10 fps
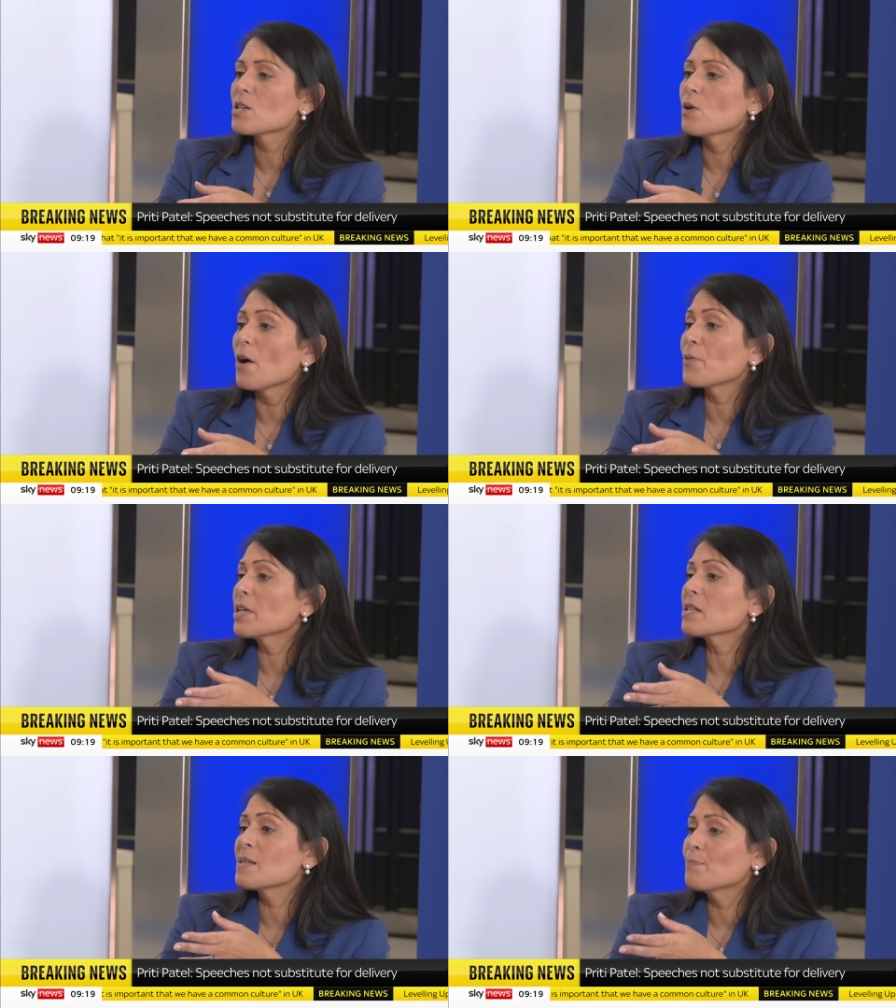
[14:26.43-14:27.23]
So I
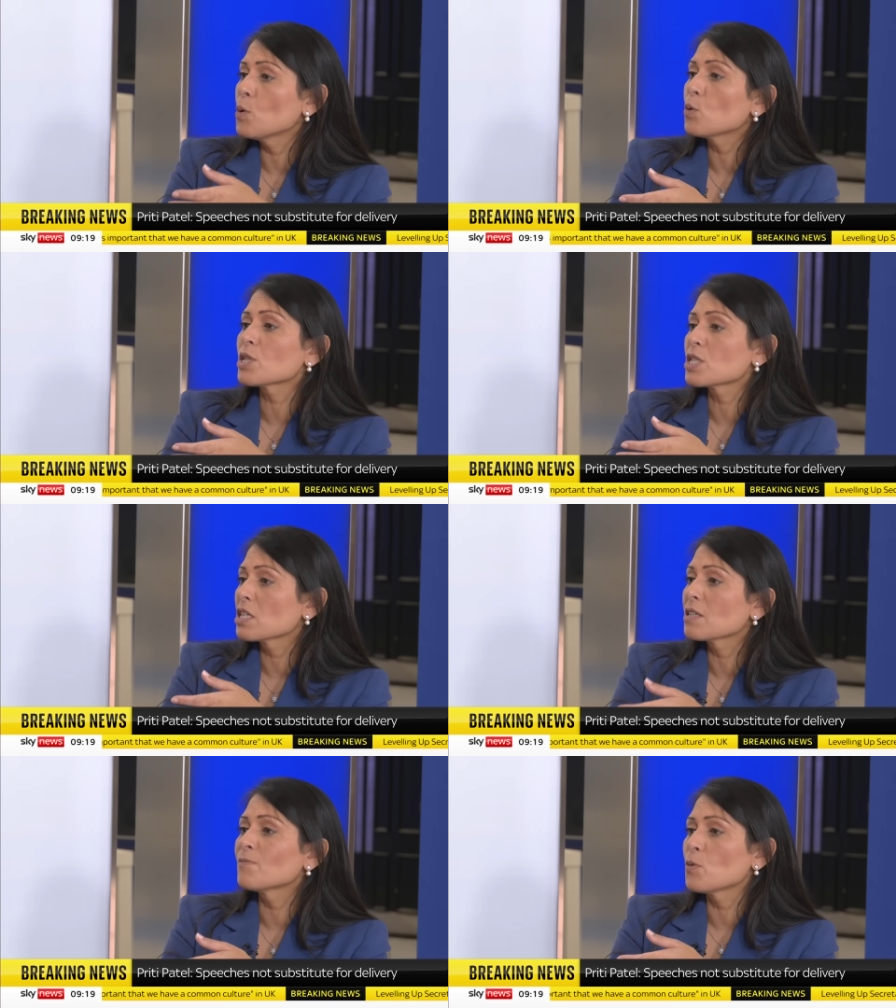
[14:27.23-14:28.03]
think it's important to
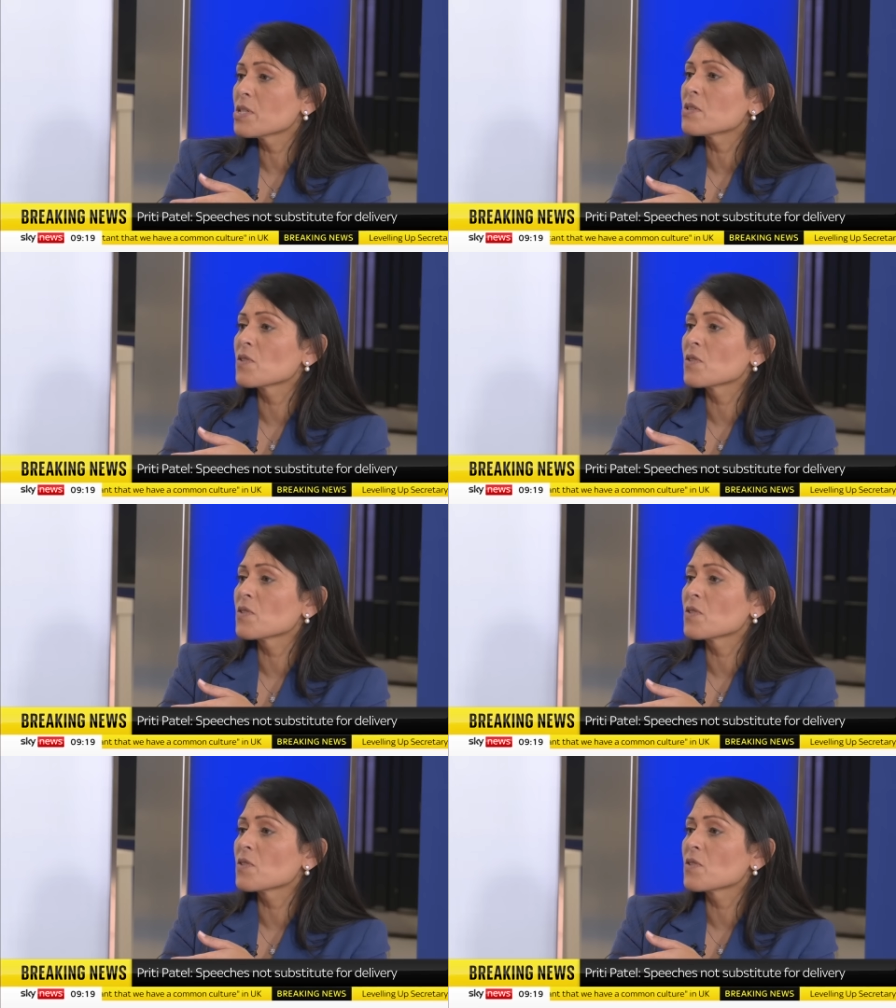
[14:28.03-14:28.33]
give voice to